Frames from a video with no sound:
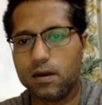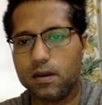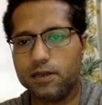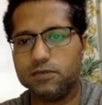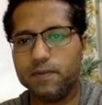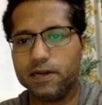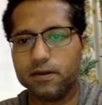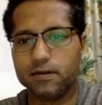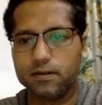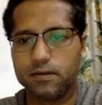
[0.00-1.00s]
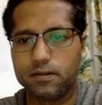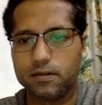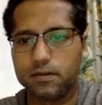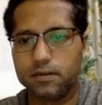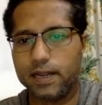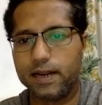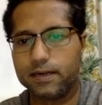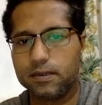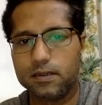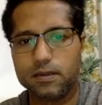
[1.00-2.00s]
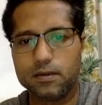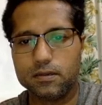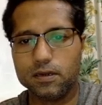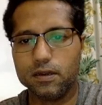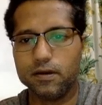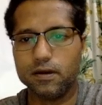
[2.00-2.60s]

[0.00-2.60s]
it is better that it